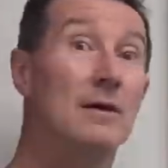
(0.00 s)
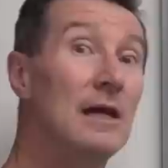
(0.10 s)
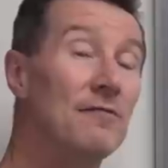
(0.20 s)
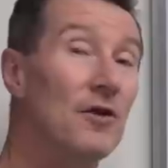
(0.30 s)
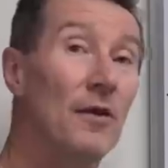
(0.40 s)

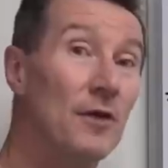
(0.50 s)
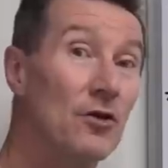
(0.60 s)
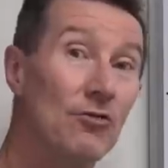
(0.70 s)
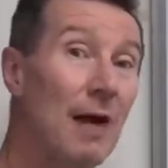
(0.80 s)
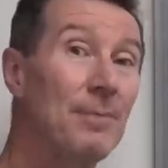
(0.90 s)
Even on the
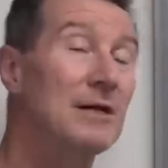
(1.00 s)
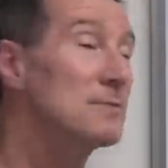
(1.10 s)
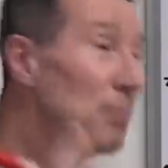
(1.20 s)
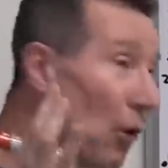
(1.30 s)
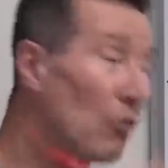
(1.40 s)

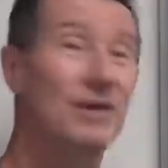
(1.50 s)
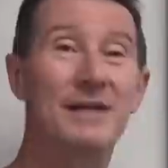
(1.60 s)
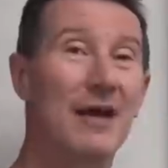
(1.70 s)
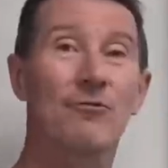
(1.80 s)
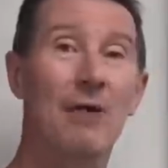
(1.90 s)
crappiest pouring
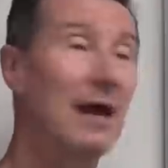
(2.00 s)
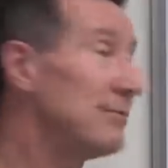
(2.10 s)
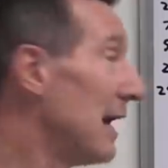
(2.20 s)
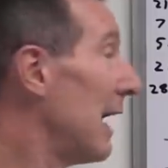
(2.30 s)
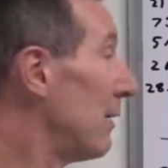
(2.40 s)
down rain
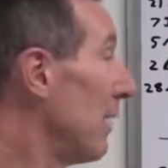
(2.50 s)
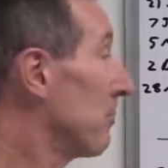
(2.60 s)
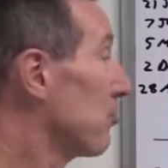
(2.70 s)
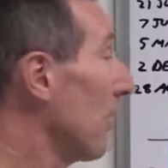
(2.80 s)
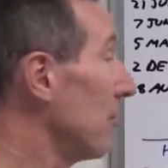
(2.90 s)
day, we're
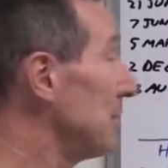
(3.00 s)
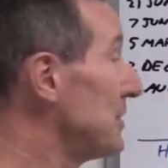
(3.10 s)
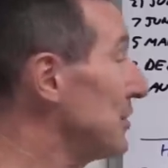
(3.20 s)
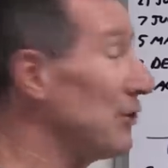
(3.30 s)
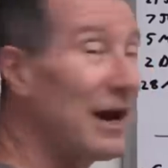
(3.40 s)
probably
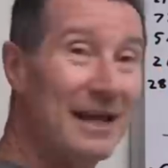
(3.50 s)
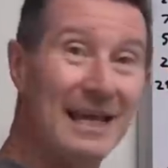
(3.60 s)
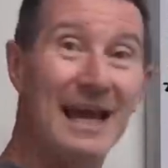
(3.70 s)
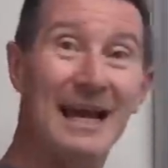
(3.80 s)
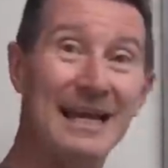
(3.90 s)
still going to
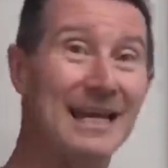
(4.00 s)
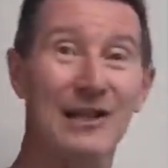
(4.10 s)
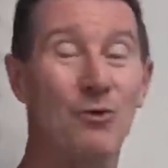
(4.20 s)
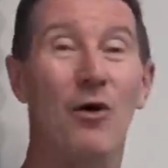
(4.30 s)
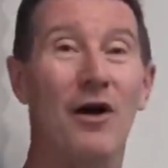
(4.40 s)
get a
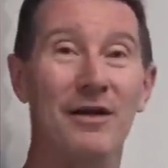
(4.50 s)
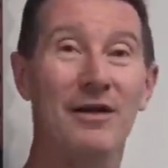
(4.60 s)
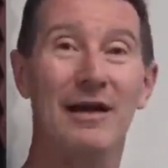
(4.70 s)
kilowatt